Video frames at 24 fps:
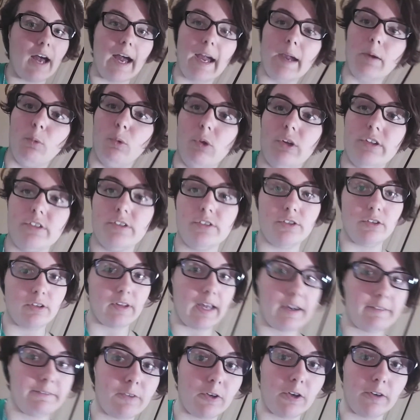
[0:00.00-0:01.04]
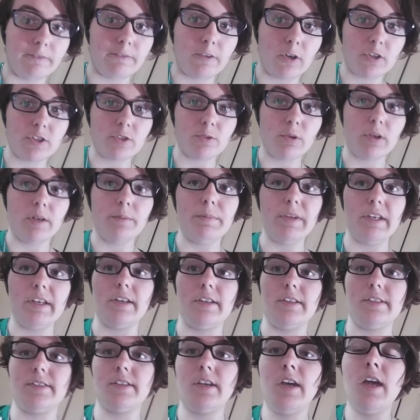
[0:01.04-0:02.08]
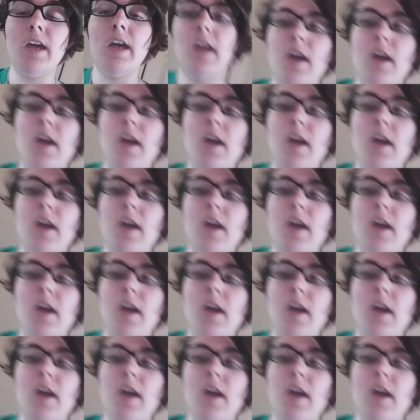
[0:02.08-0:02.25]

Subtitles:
I wouldn't do that for a first one, because